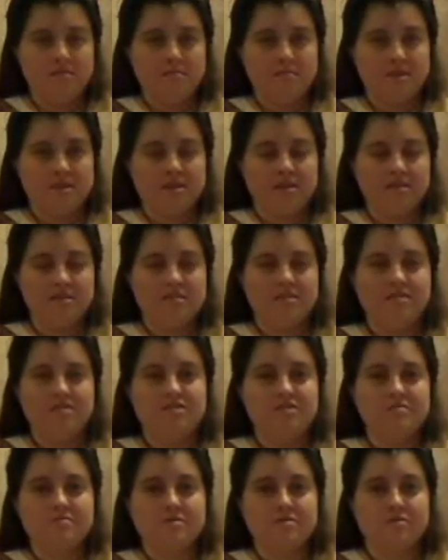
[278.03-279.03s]
because the
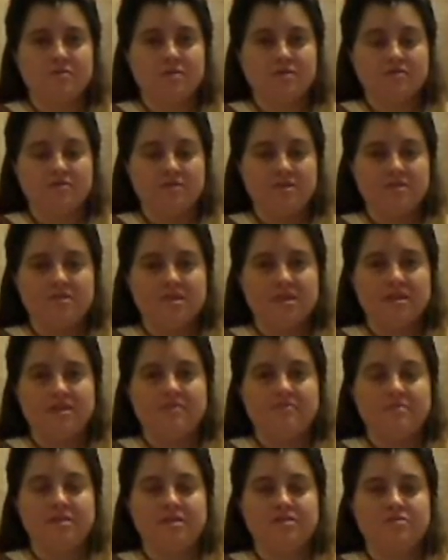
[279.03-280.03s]
Egyptian word for these kind
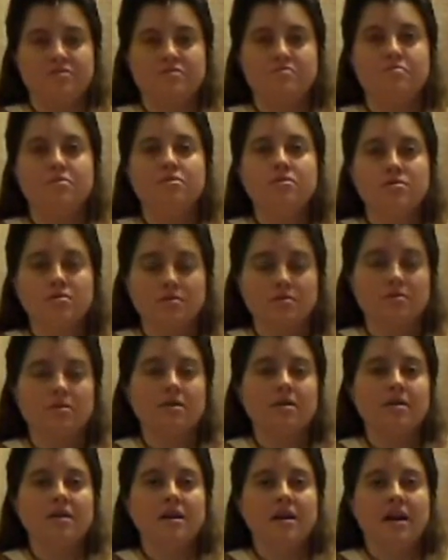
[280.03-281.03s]
of beans was pur,
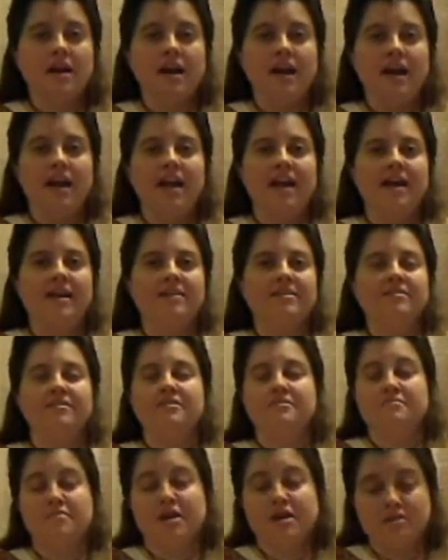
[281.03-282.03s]
and
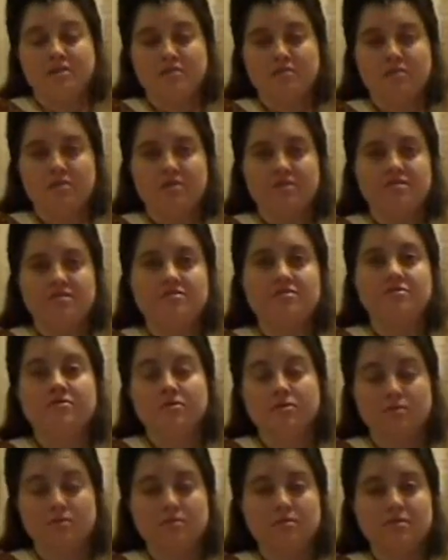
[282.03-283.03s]
the modern word is
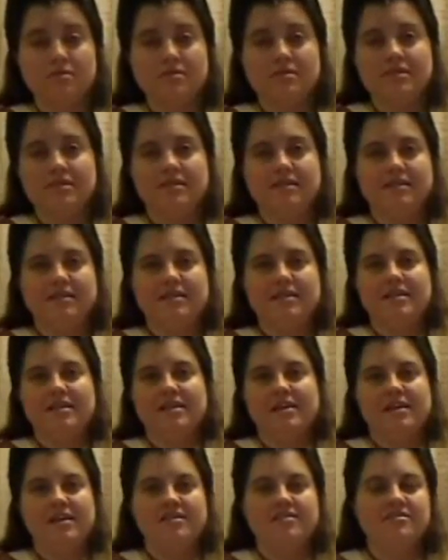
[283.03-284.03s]
ful.
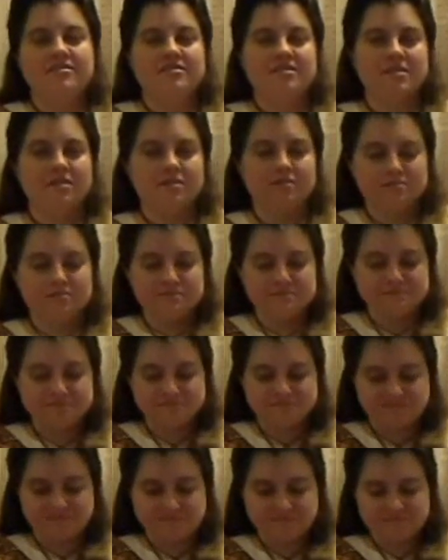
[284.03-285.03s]
So,
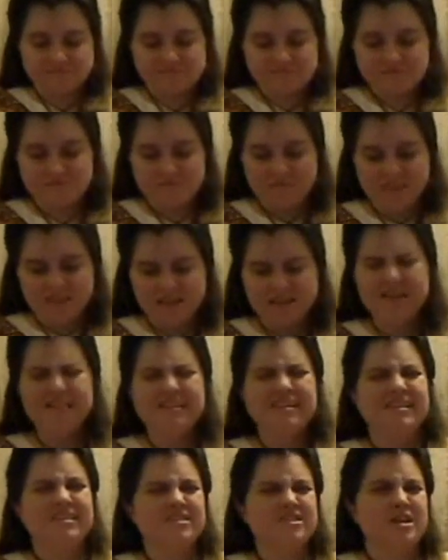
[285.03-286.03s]
kind
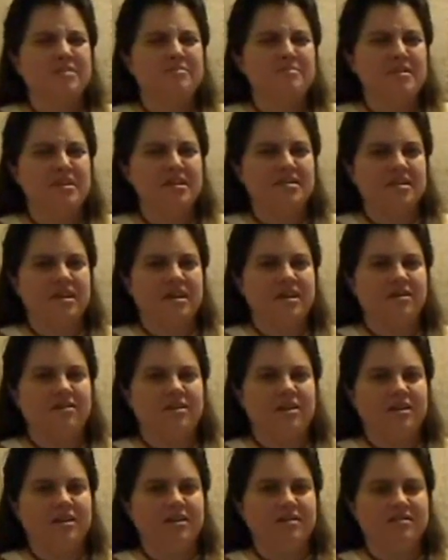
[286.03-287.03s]
of like Japanese,
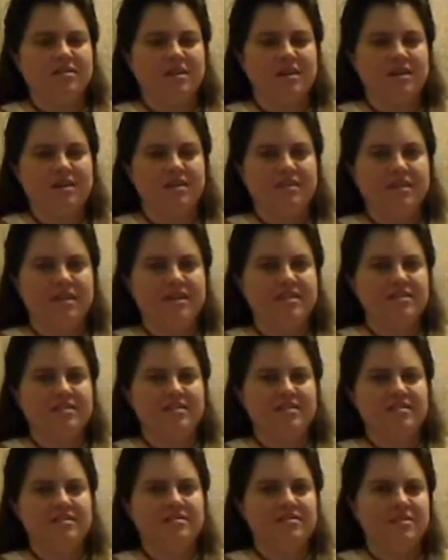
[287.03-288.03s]
how they
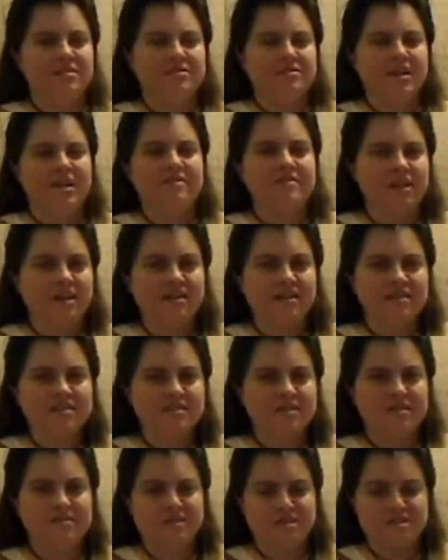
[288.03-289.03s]
don't have the L
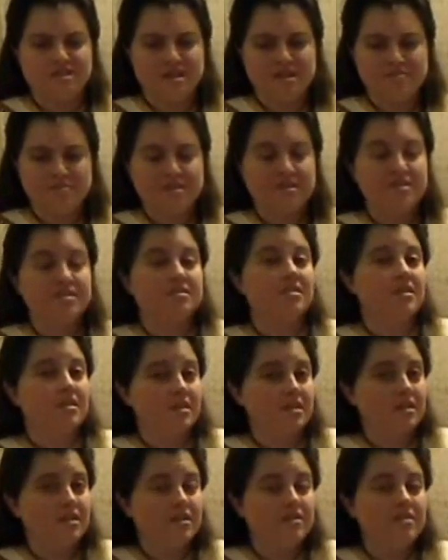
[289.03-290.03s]
sound in Japanese.
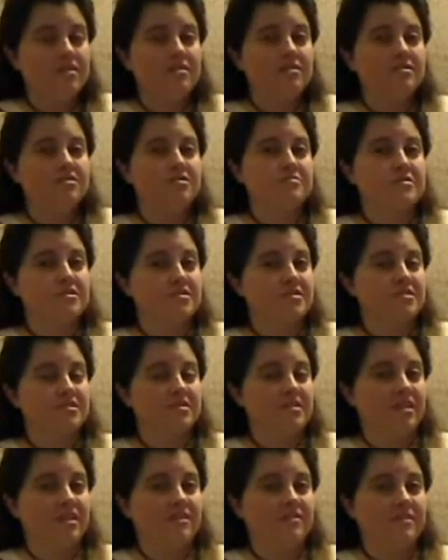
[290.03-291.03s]
The Egyptians
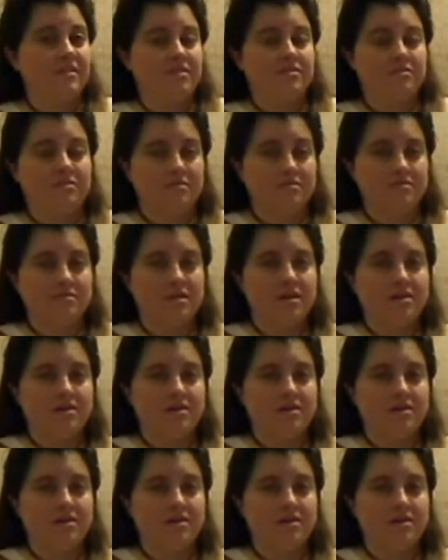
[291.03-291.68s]
didn't have it either.